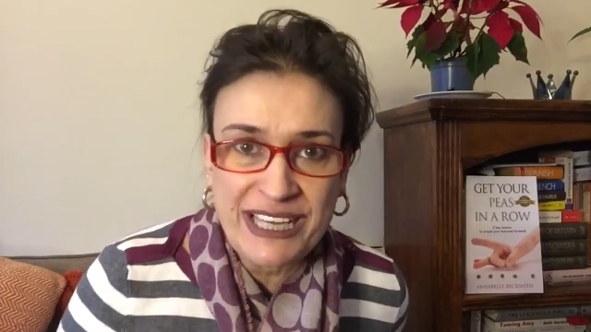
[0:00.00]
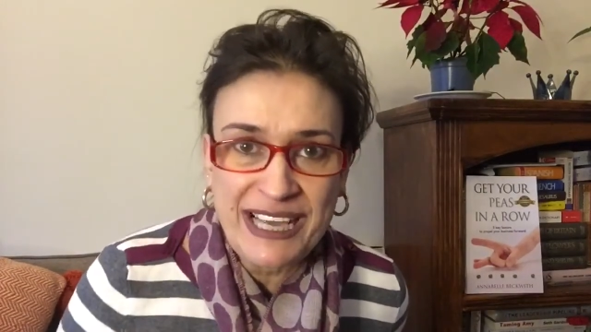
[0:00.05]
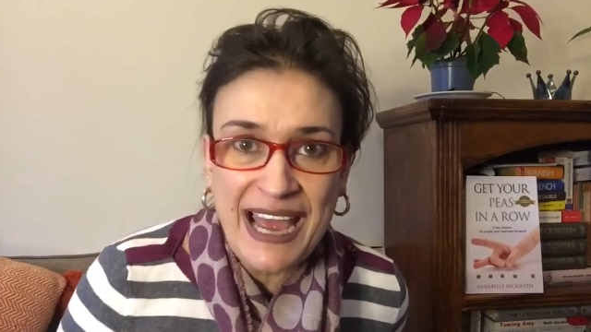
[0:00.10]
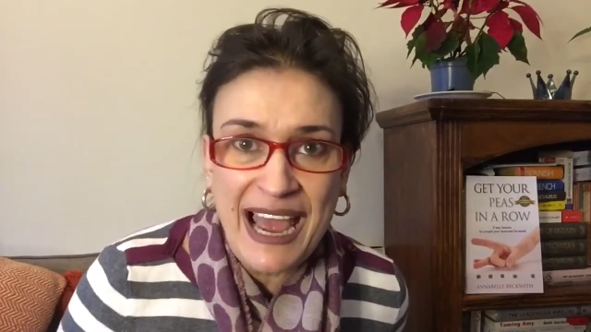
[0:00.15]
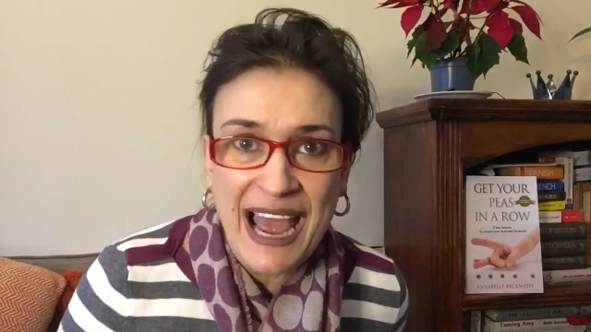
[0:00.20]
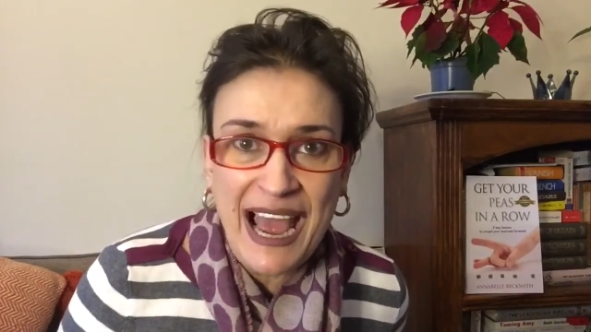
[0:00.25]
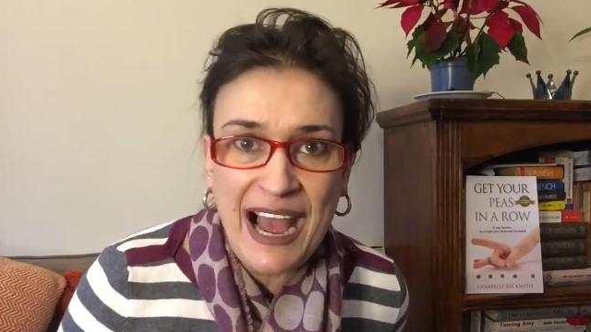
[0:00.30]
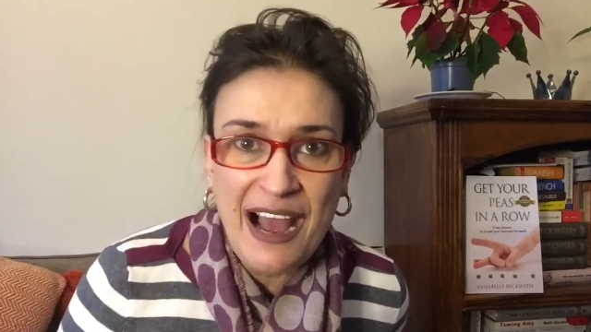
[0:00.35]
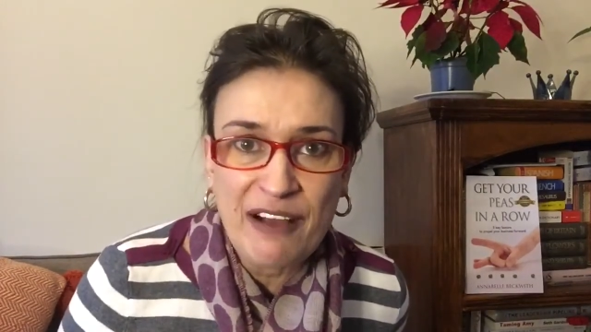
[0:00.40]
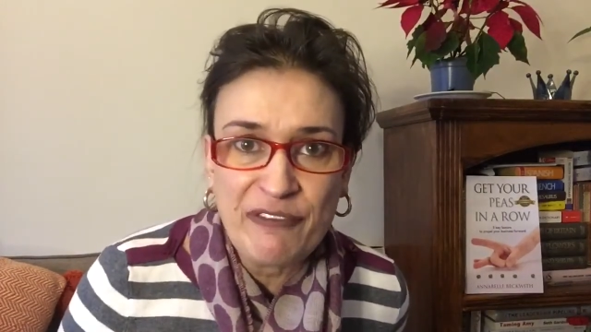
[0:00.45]

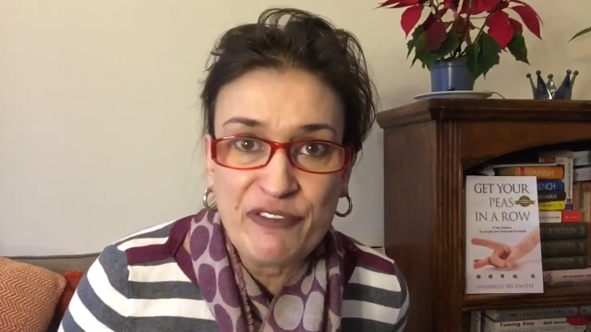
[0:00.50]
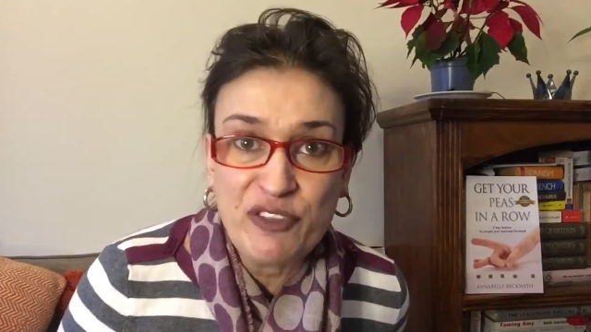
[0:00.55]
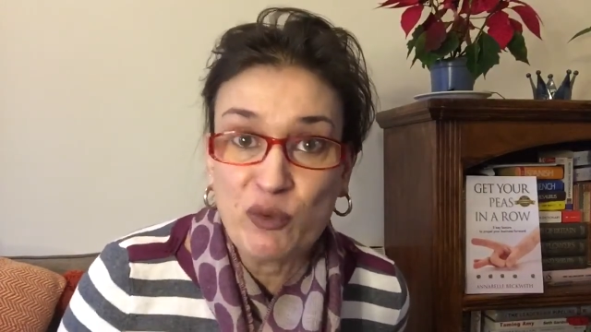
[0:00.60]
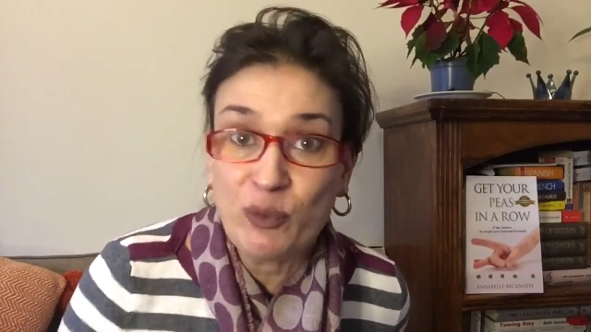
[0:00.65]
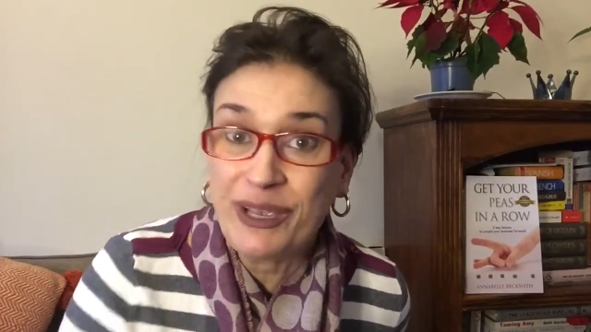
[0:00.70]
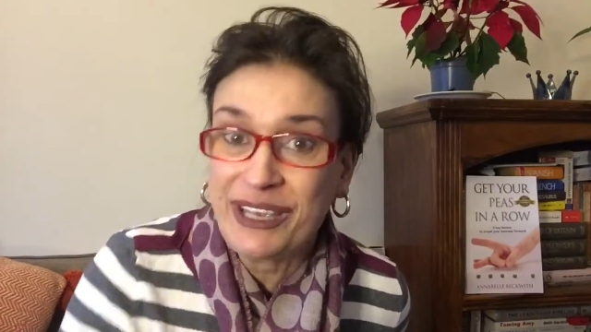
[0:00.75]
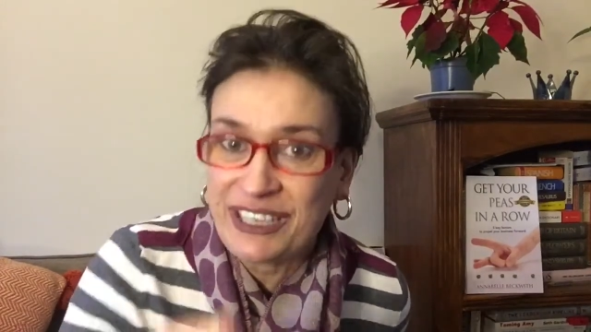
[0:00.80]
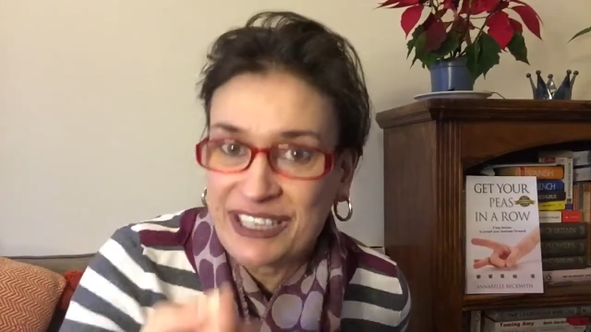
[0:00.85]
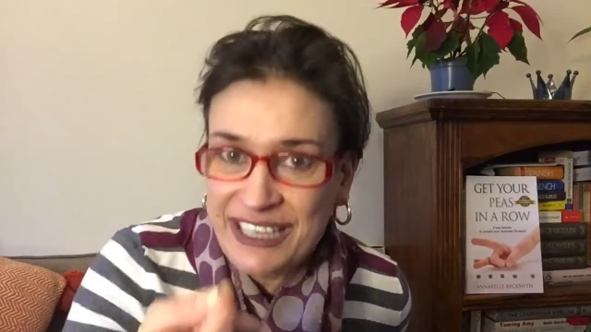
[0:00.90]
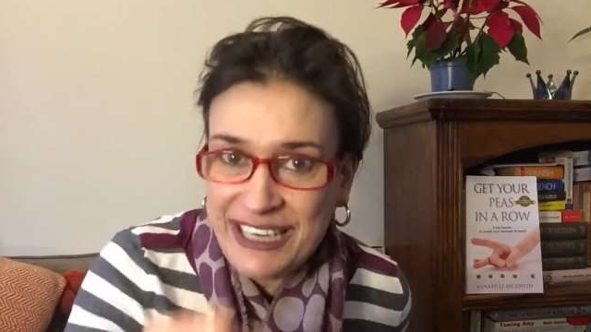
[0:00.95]
have that
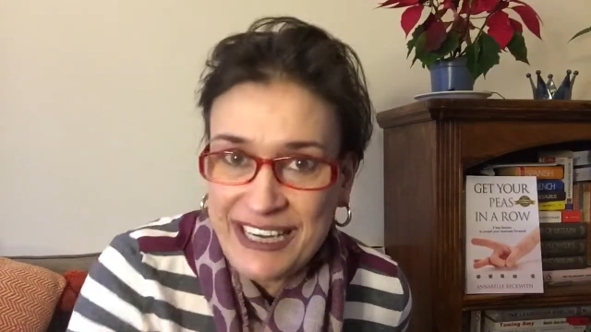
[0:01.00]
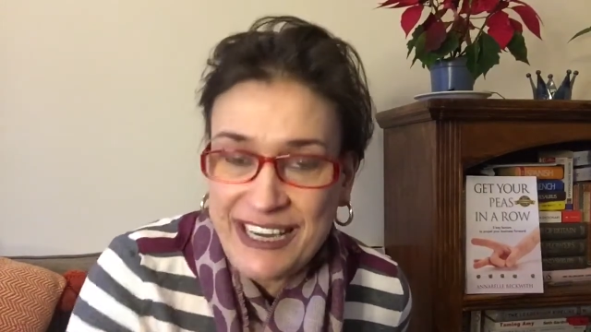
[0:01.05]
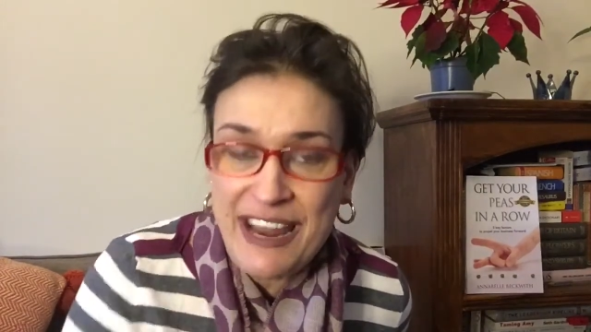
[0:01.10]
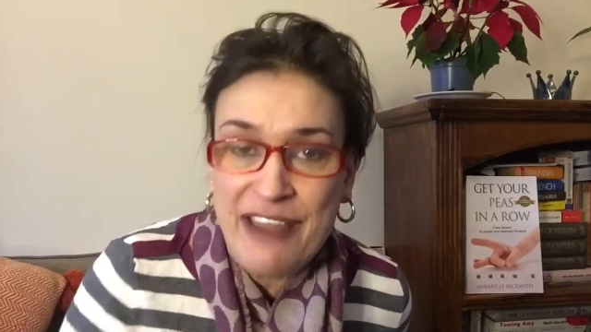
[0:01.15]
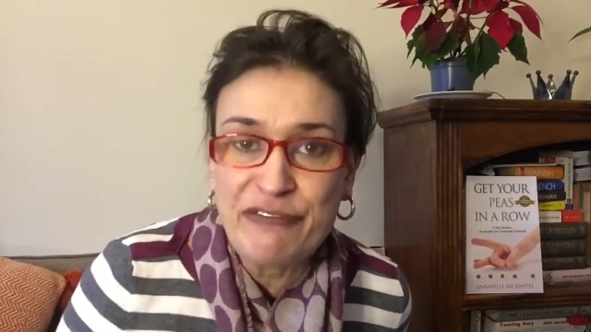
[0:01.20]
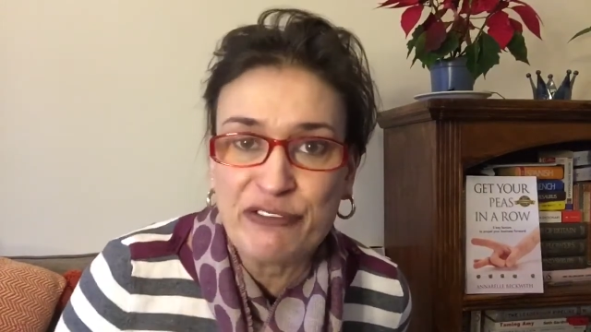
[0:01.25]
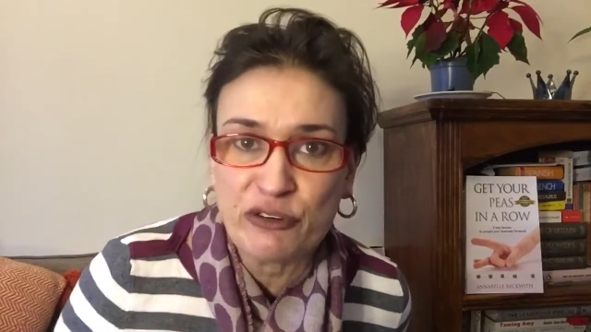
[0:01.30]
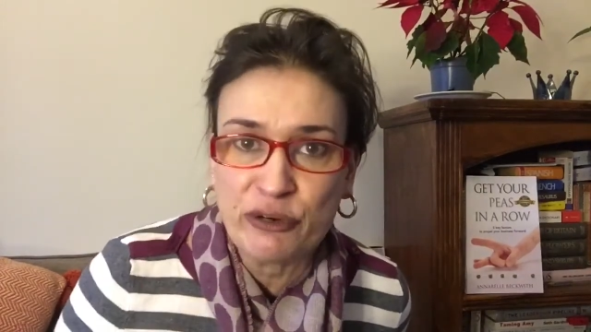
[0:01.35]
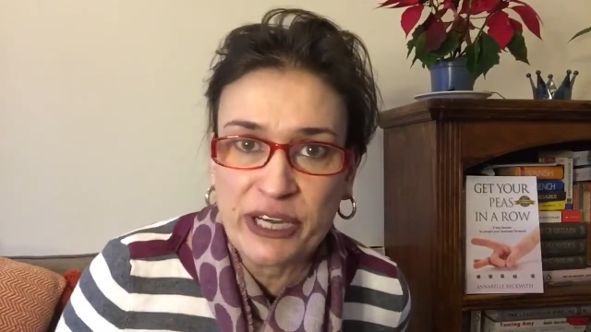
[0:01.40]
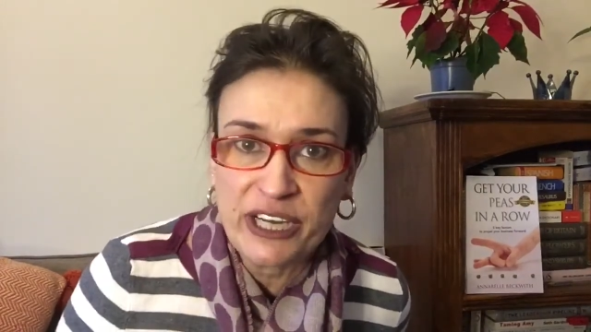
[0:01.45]
we can
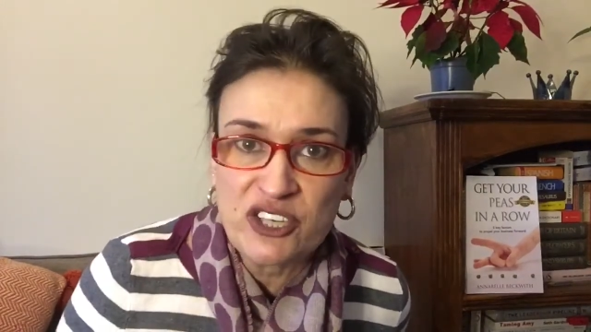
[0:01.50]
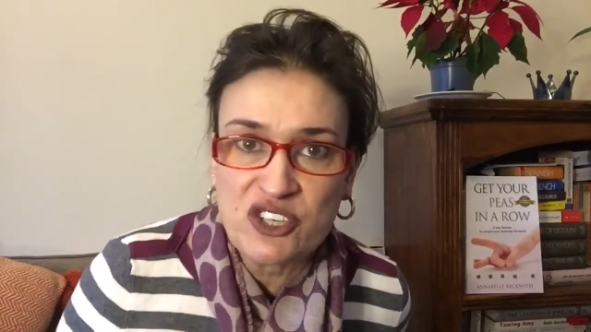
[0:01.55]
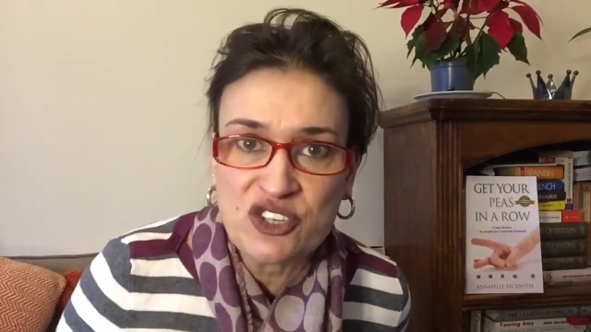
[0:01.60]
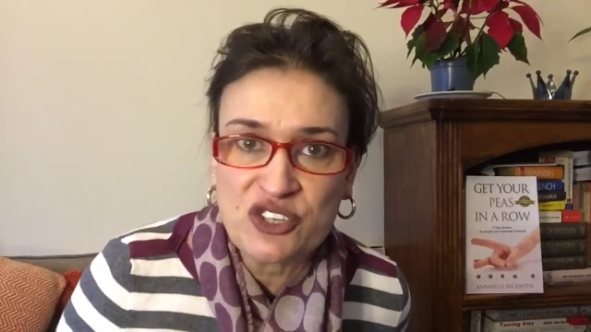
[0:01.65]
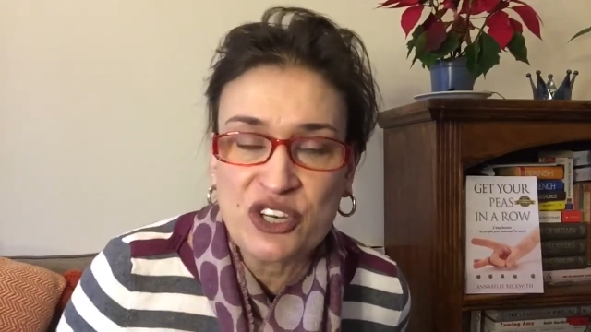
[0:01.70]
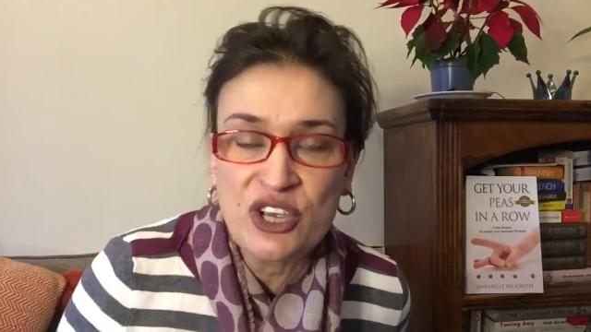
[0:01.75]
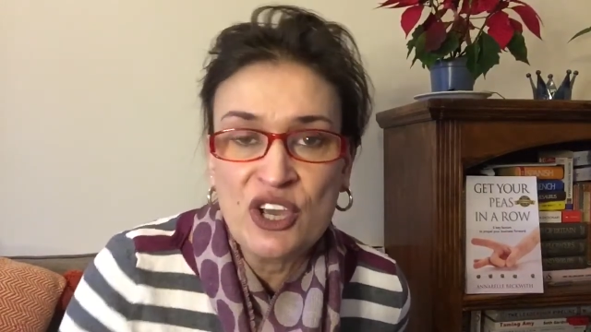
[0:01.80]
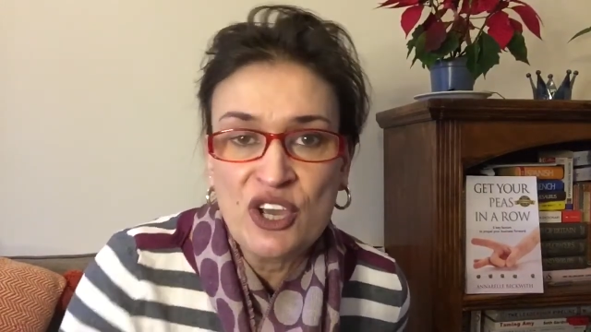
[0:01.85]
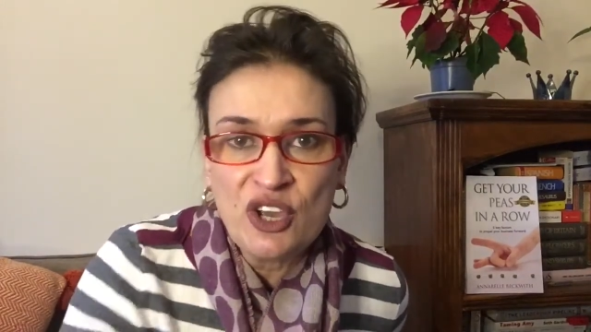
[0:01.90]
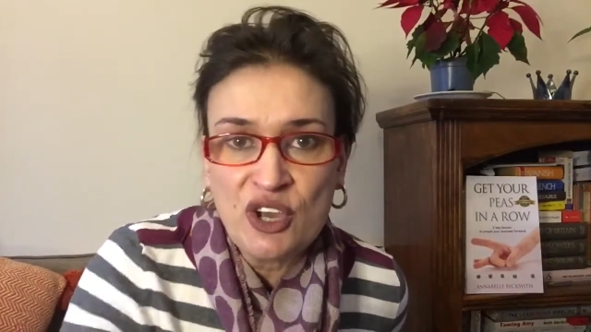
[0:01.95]
leverage